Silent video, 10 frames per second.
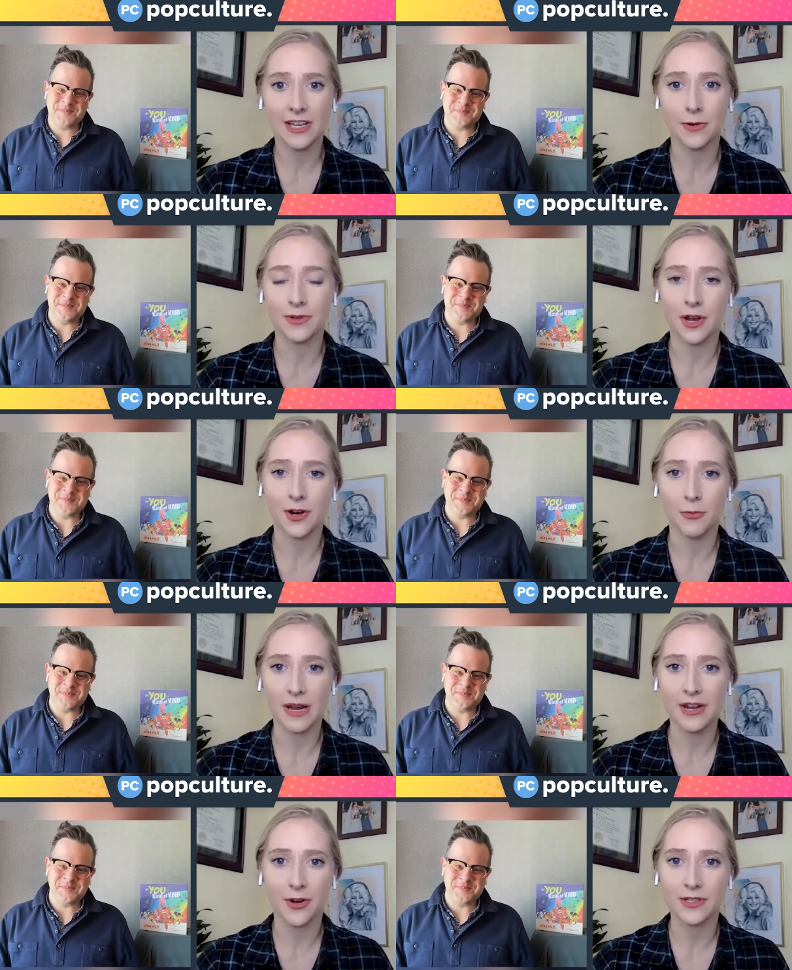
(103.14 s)
Speaker 1: you know, young
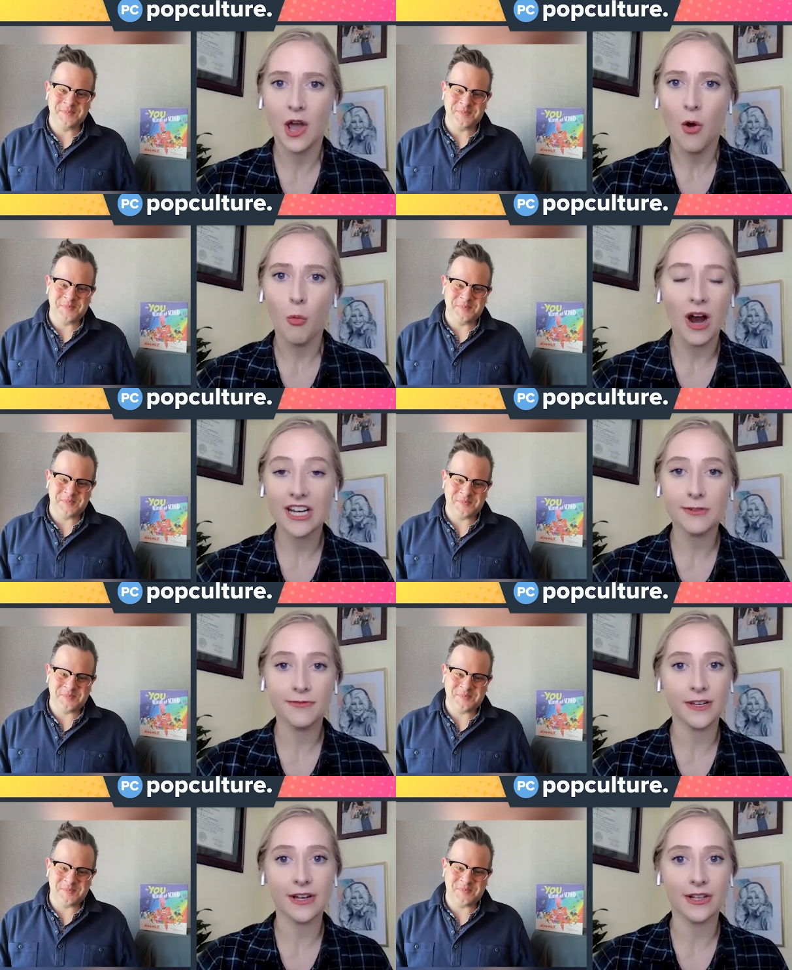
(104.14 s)
readers. Why do you
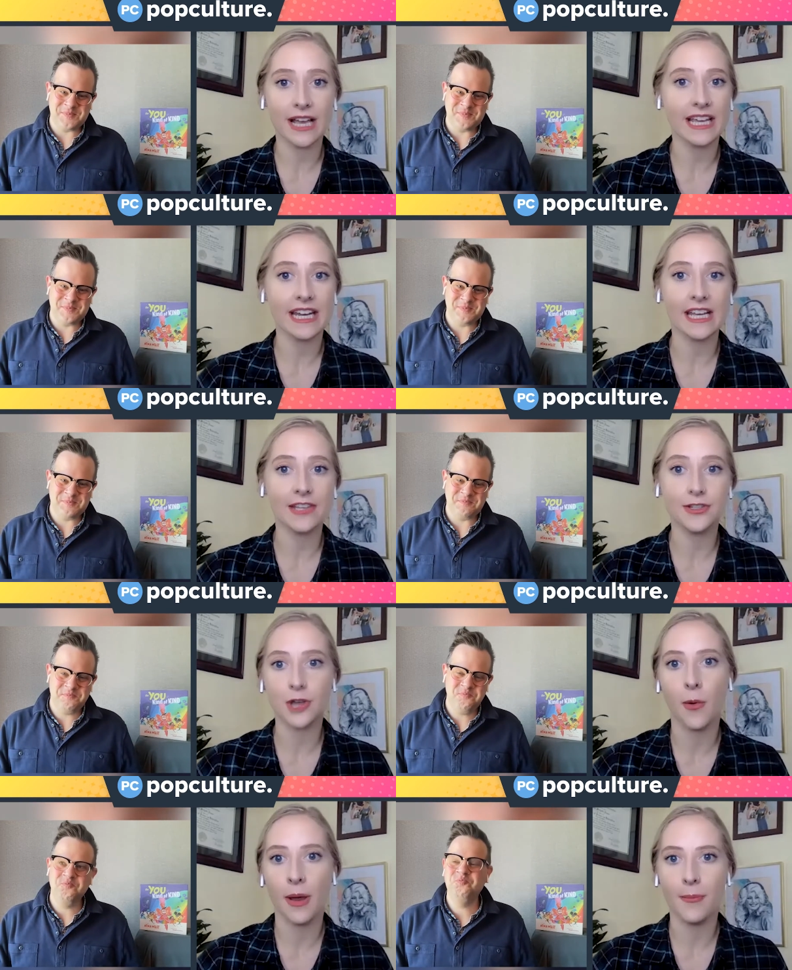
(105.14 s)
feel like it is
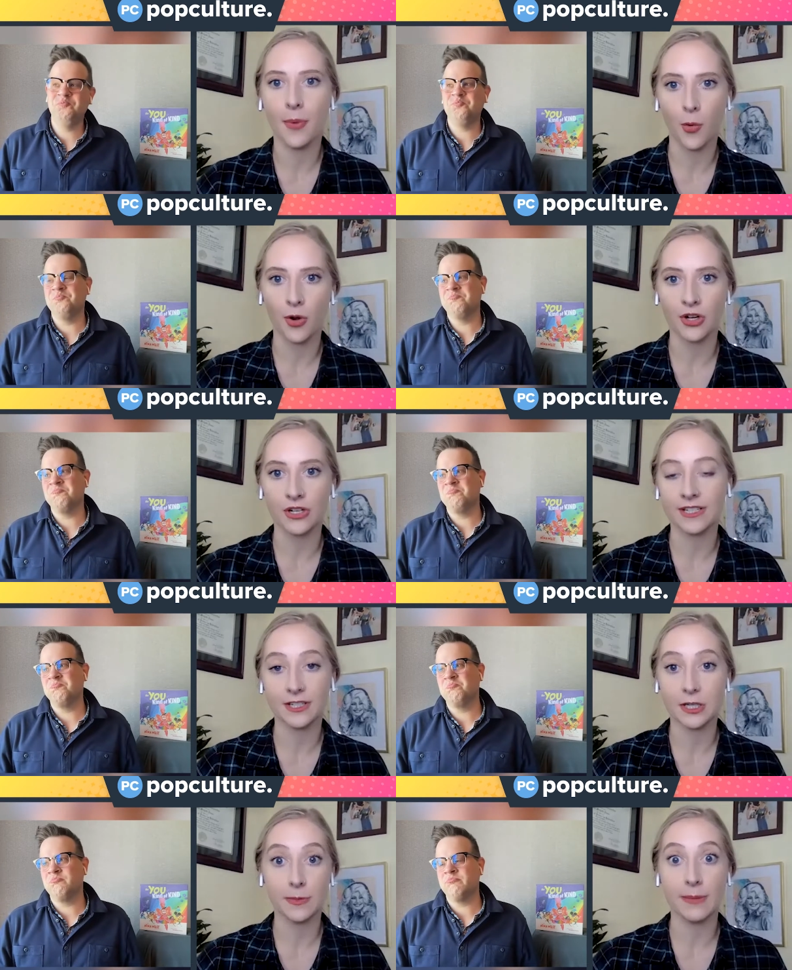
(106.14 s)
so important
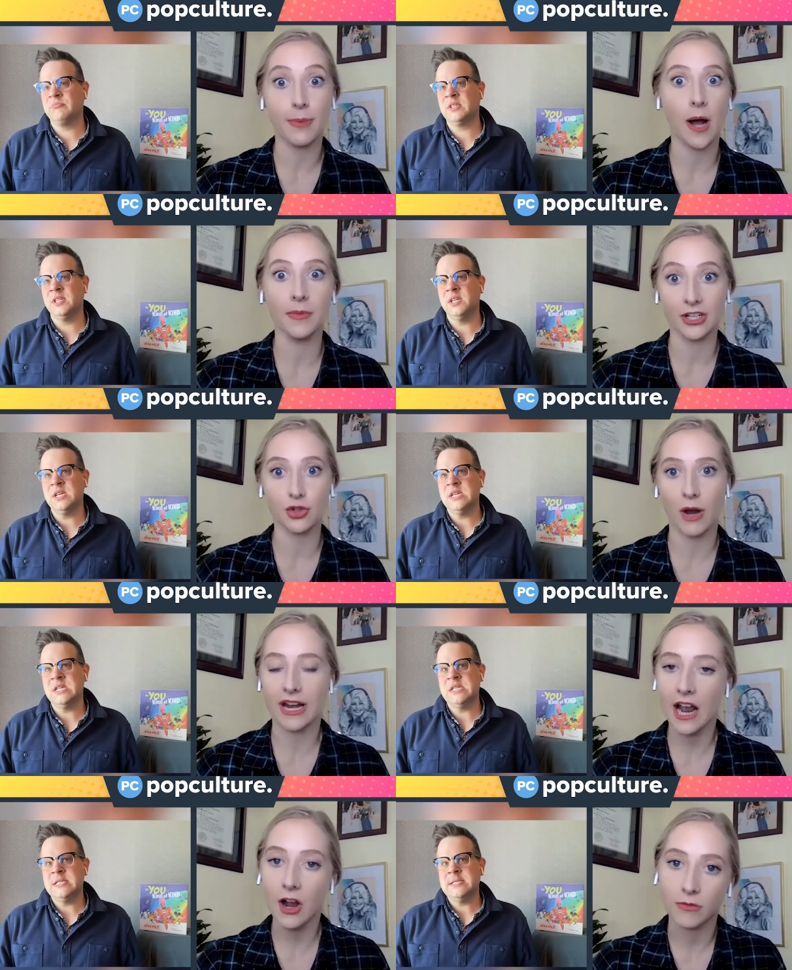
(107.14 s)
to be published
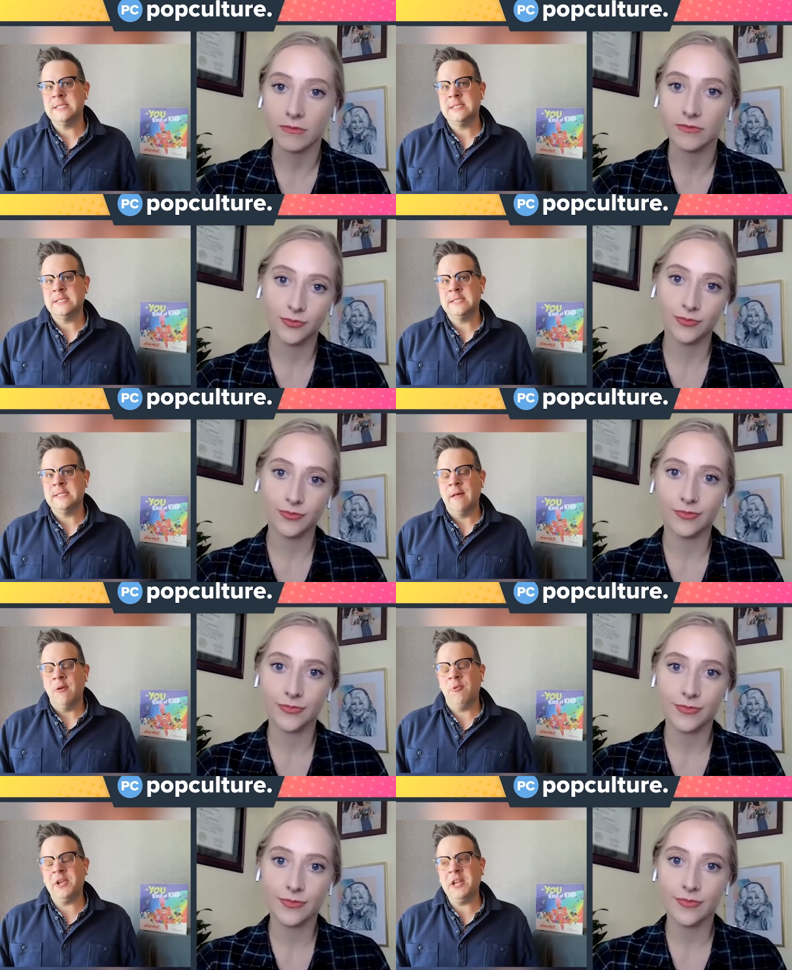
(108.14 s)
right now?
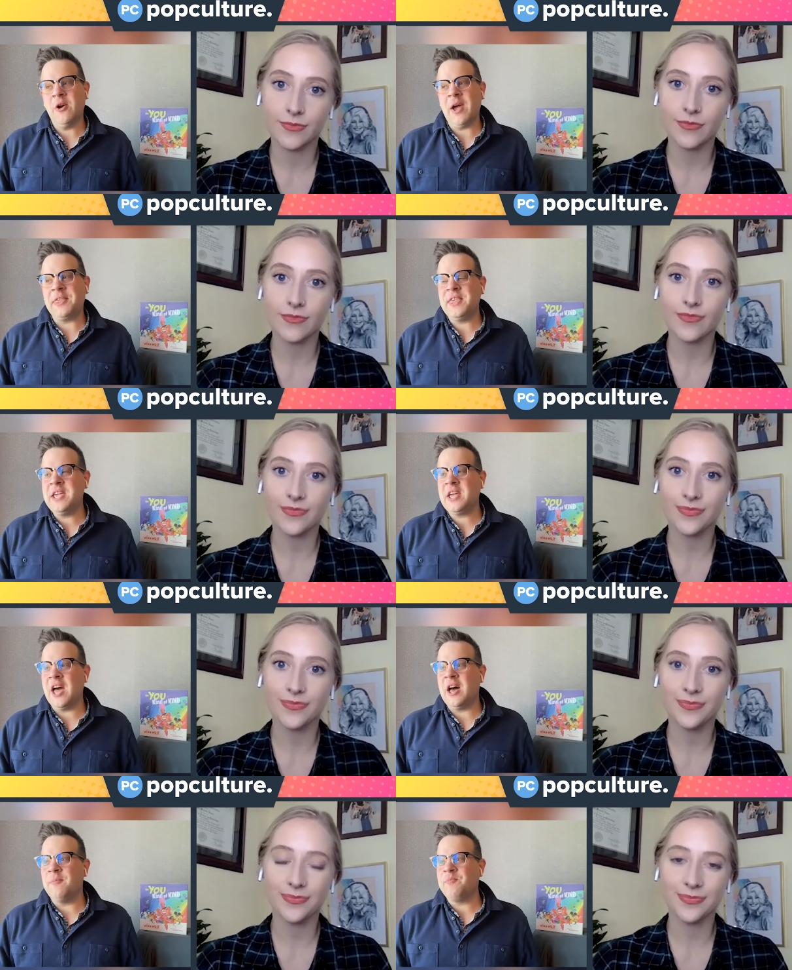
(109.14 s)
Speaker 2: Well, you know, I think
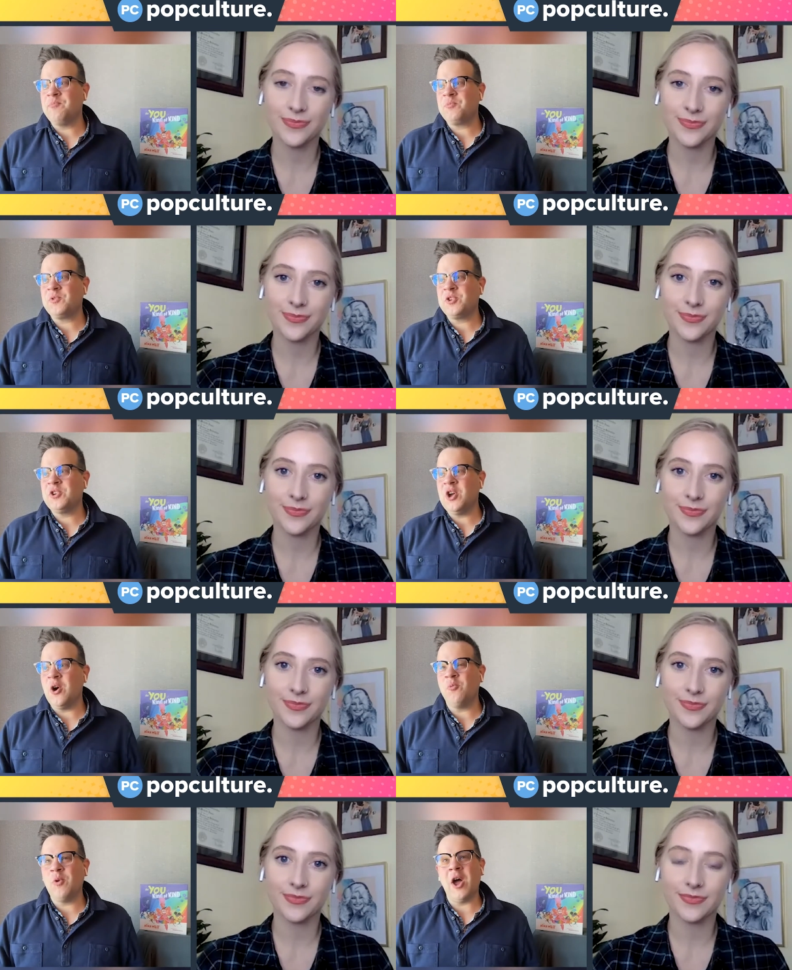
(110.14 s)
um, you
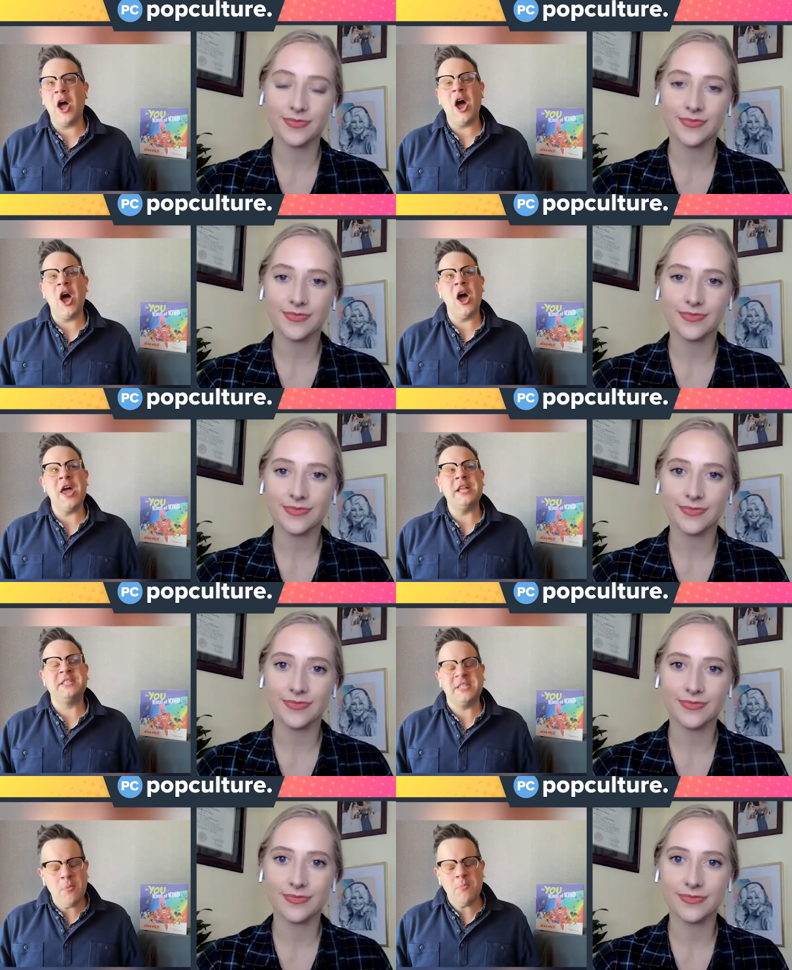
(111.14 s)
know,
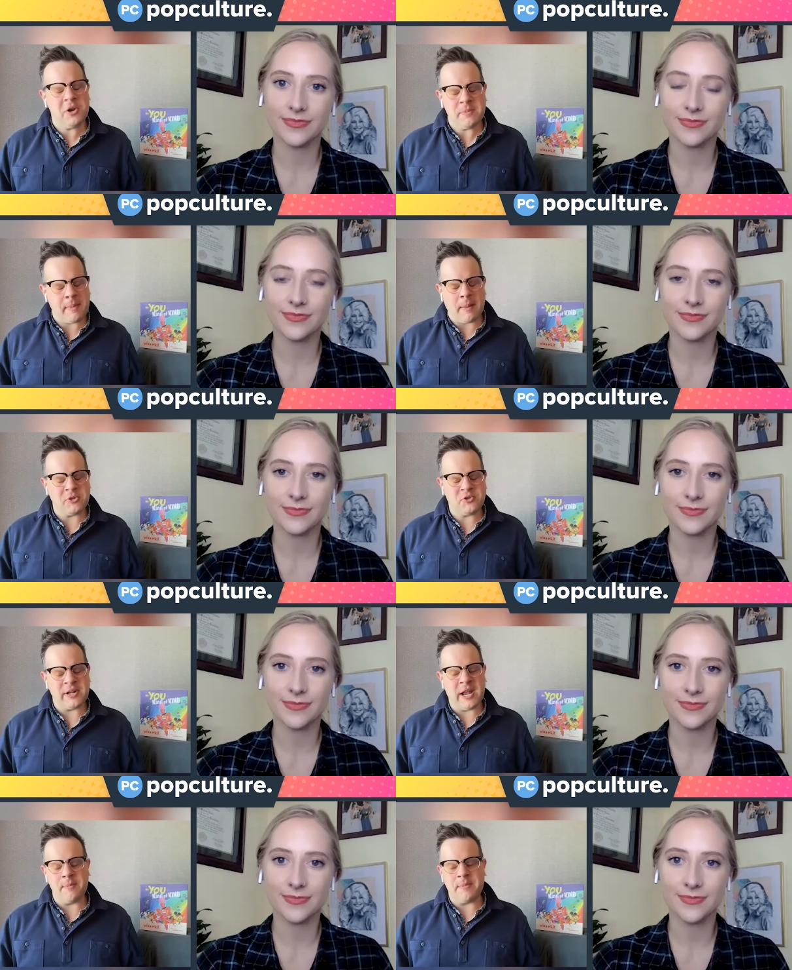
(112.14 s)
it's so important to be published
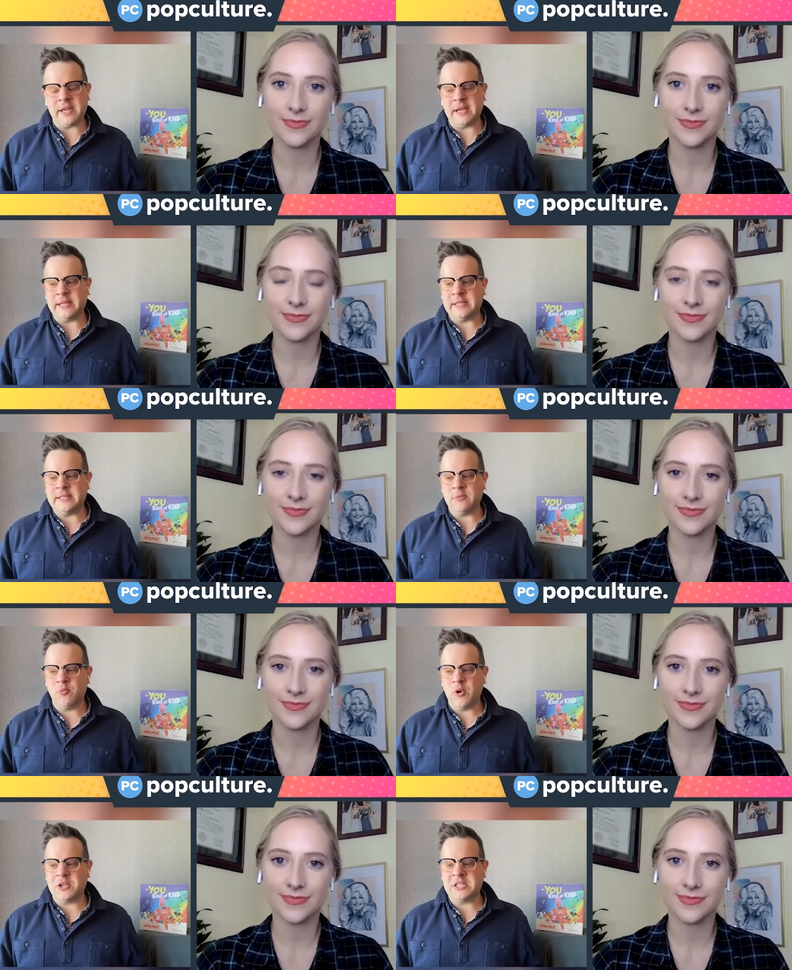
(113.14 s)
right now because we're